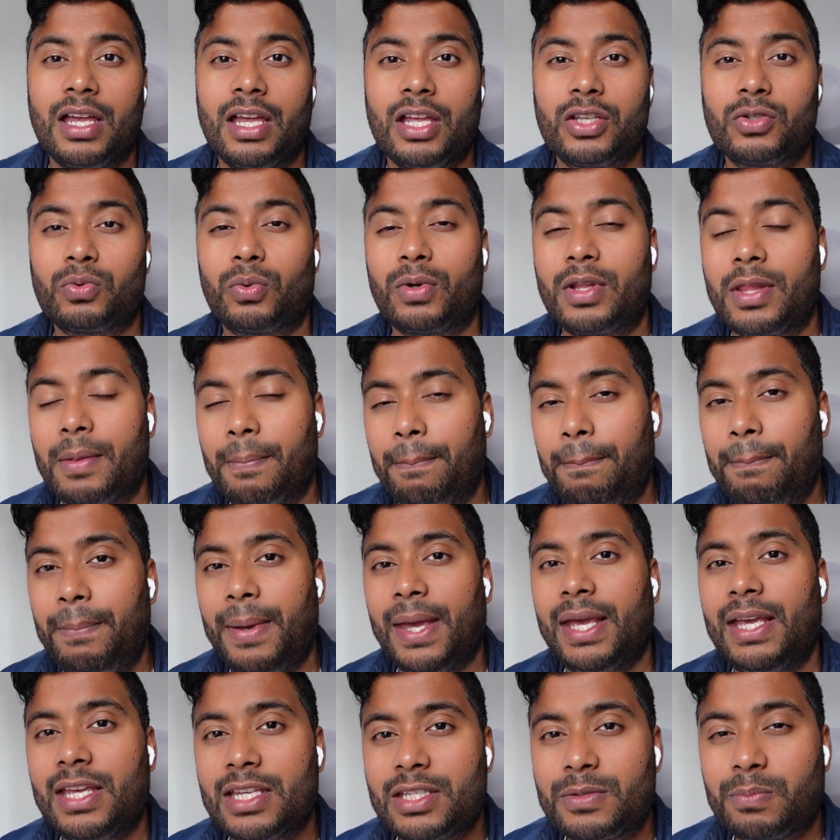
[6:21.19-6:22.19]
It's one of the
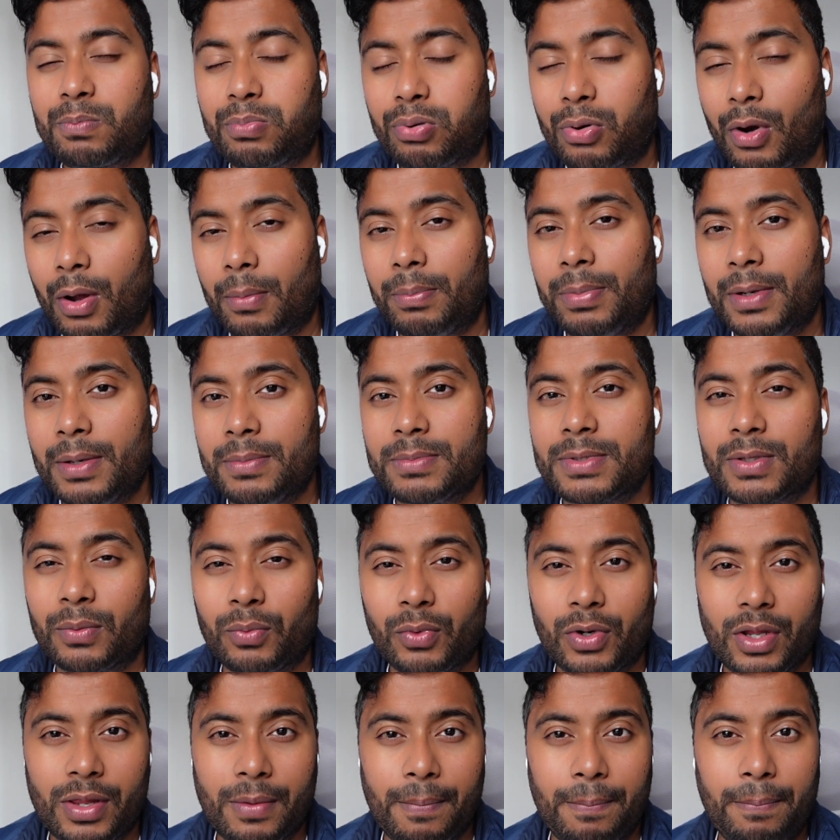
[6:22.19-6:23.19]
biggest problems and
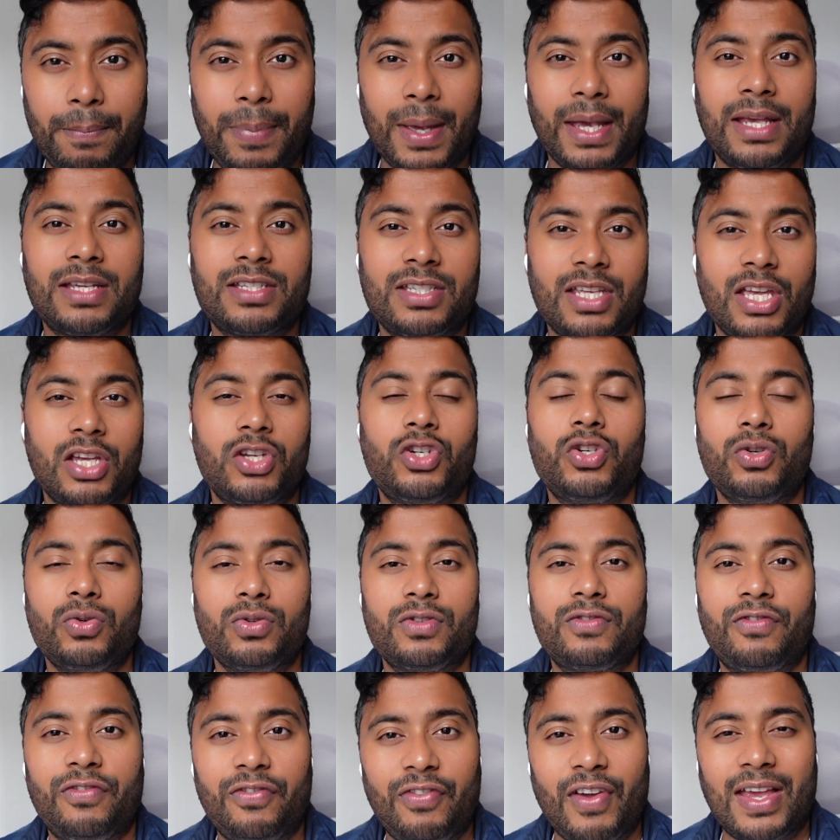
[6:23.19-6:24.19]
one of the biggest
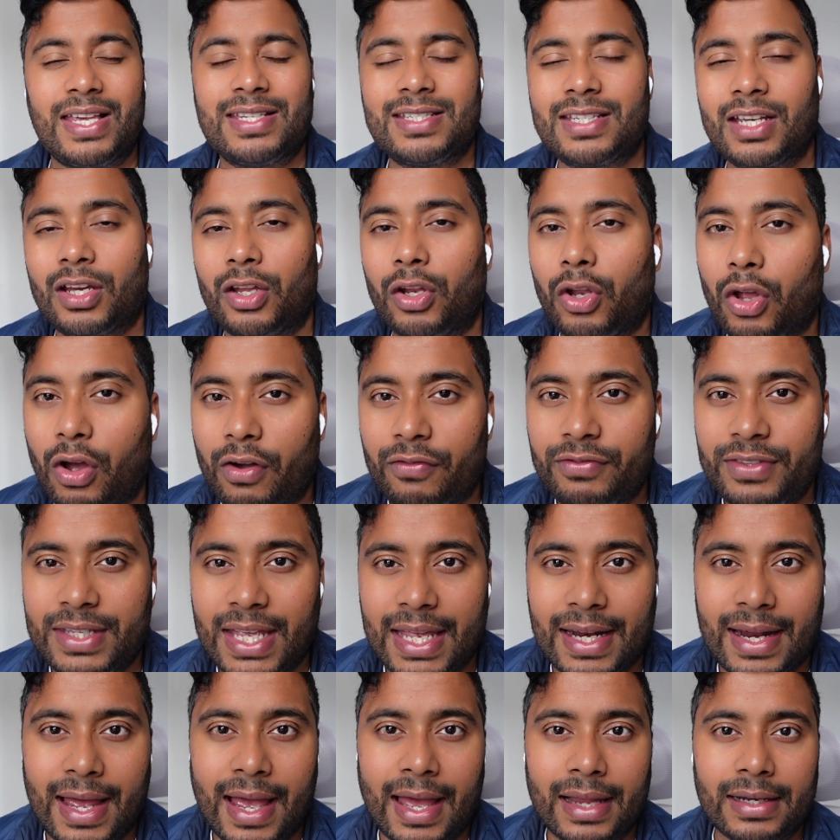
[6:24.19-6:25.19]
issues facing a lot of
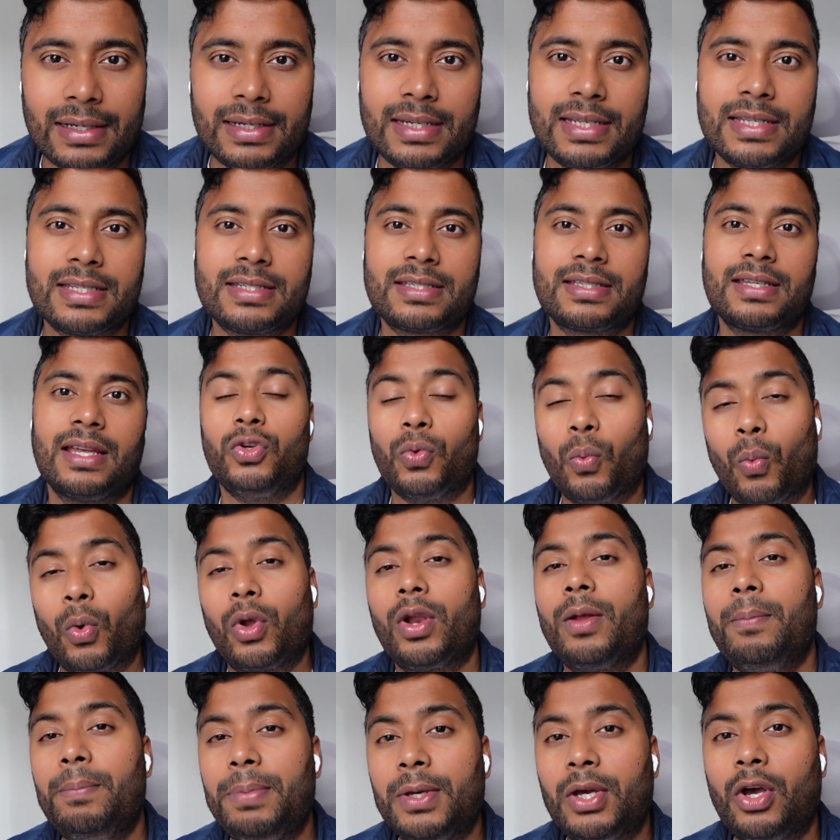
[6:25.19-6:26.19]
data analysts. You
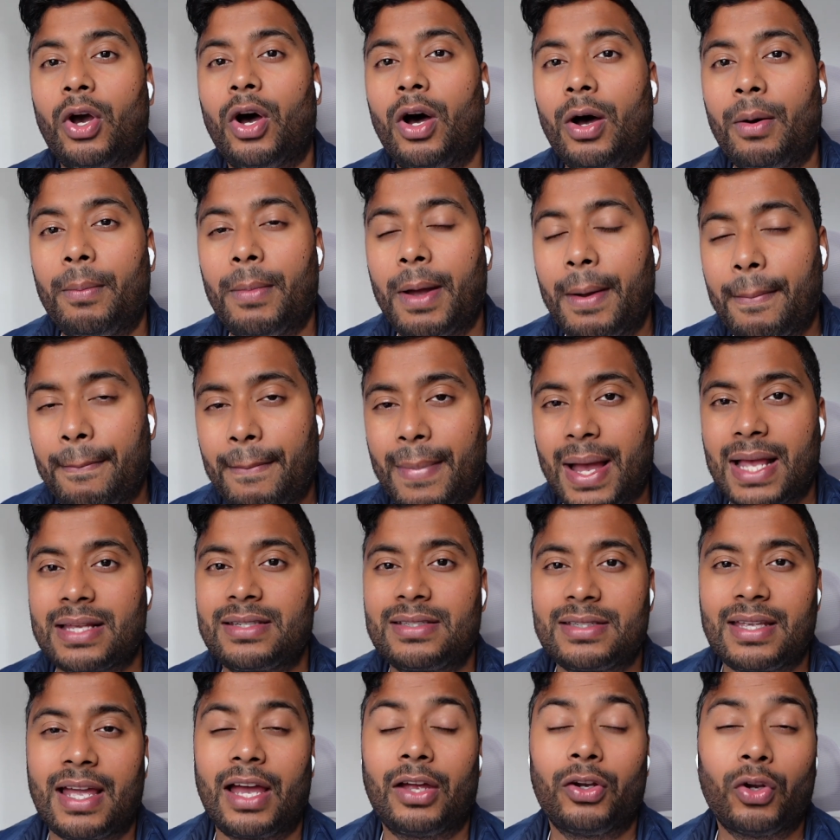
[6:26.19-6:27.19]
want to become a
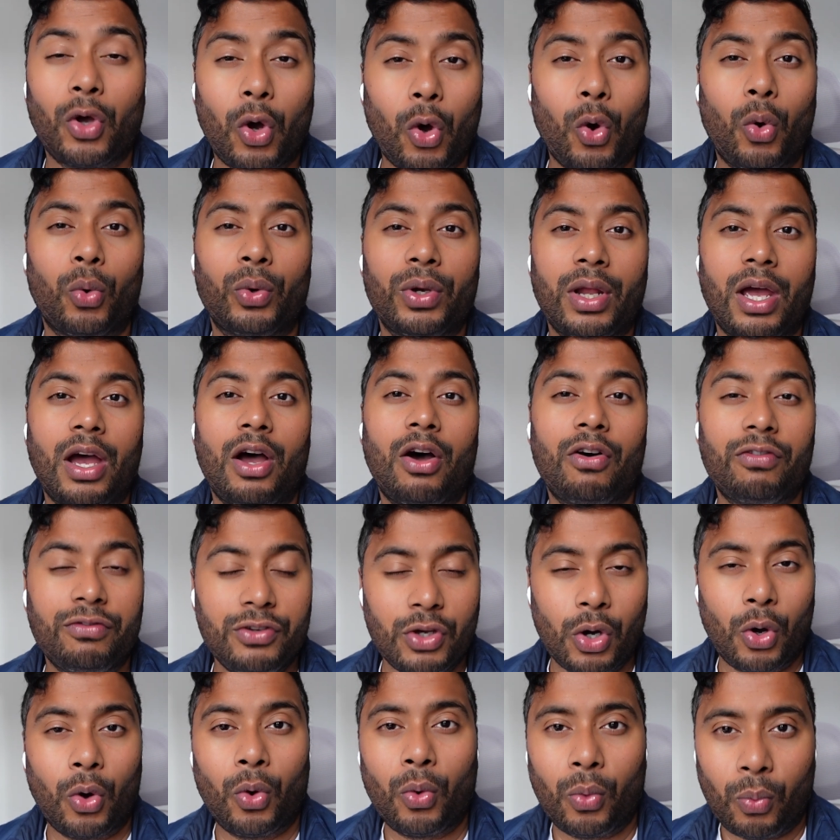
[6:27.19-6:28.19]
master and owner of
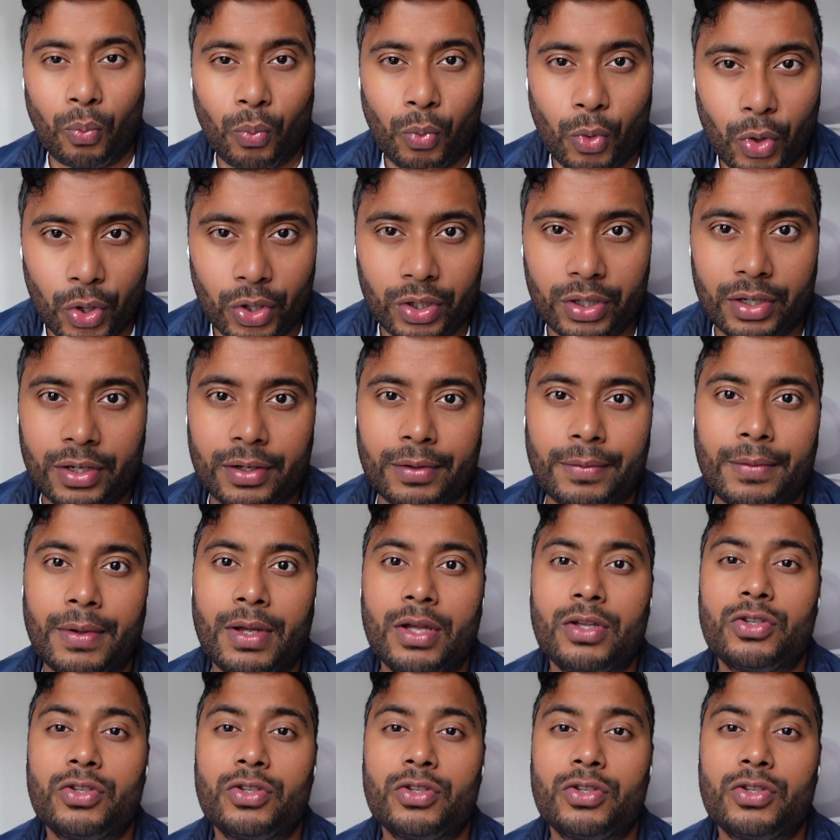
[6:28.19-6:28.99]
your own work.